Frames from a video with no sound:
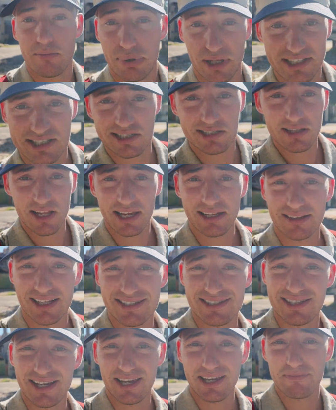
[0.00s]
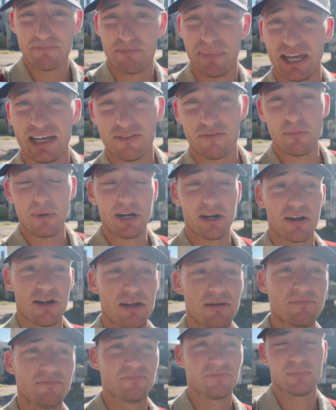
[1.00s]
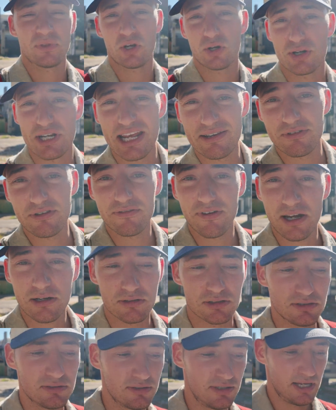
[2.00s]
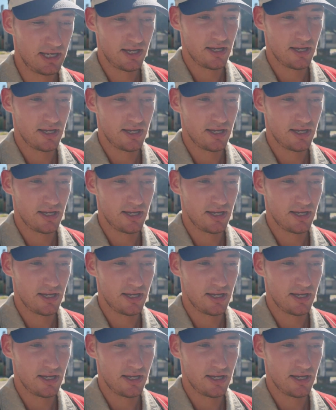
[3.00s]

places like, let's say, Bank of America or Navy Federal,